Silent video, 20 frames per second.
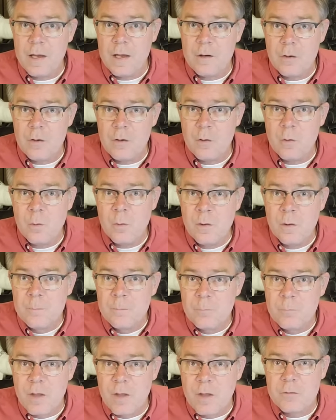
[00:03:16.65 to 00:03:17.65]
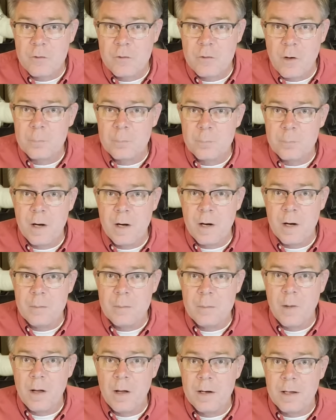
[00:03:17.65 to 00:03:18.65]
do? They start
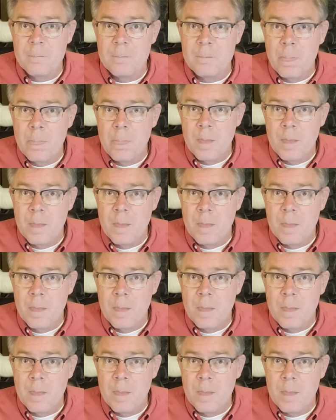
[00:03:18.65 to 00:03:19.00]
printing money.